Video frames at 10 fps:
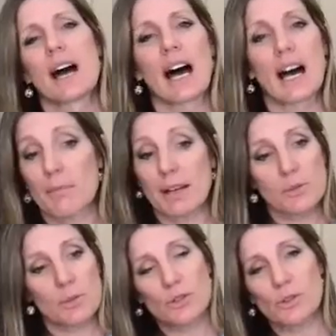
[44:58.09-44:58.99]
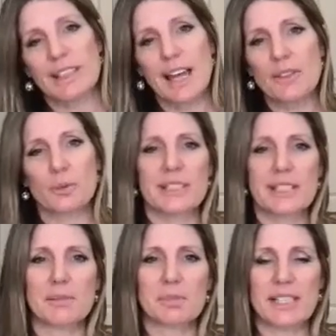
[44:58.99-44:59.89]
Might as well drink that 3
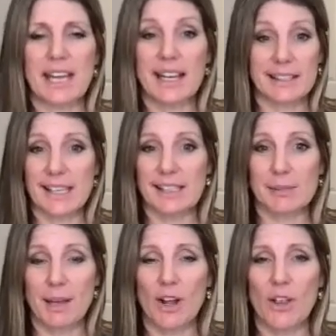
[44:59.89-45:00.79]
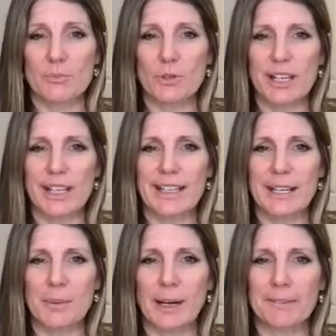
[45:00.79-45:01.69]
times a day because that's about all I'm drinking
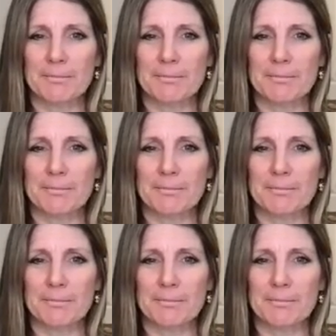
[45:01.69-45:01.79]
anyway.